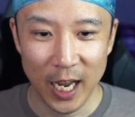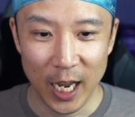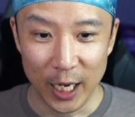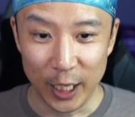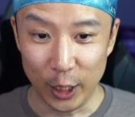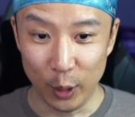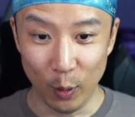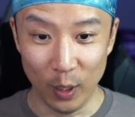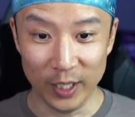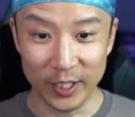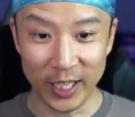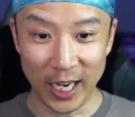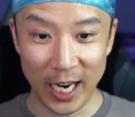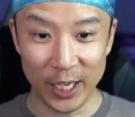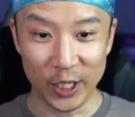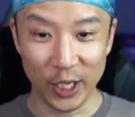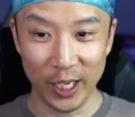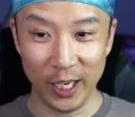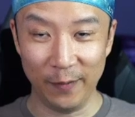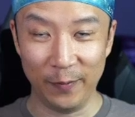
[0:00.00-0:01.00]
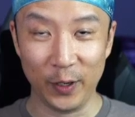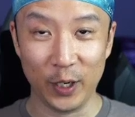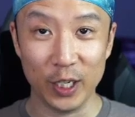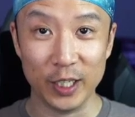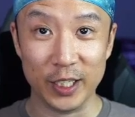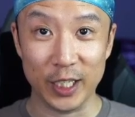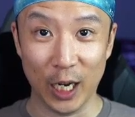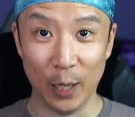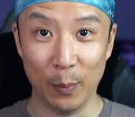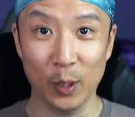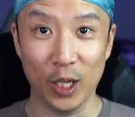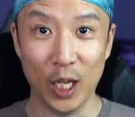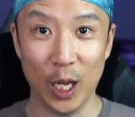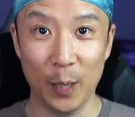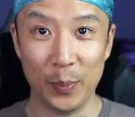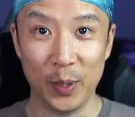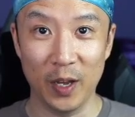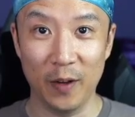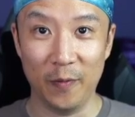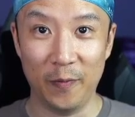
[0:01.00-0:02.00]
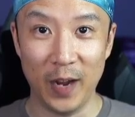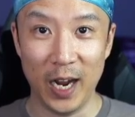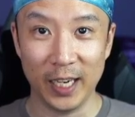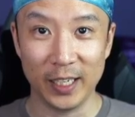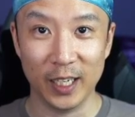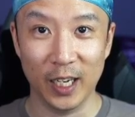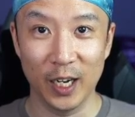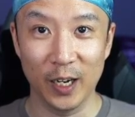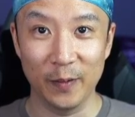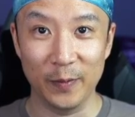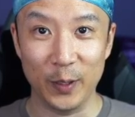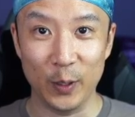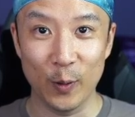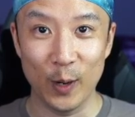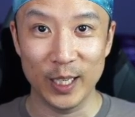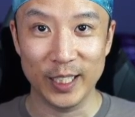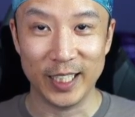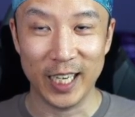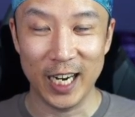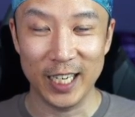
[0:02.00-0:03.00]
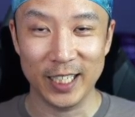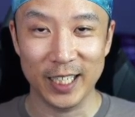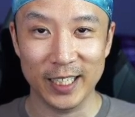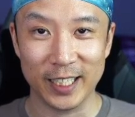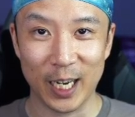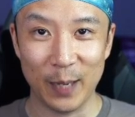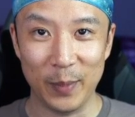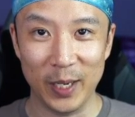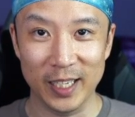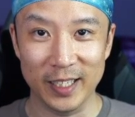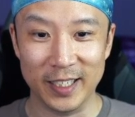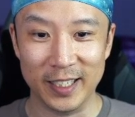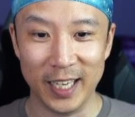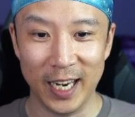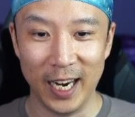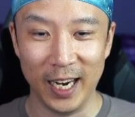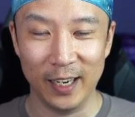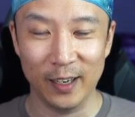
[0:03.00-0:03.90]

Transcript: US Agent, if you could double up the effect of US Agent, it's gonna be insane.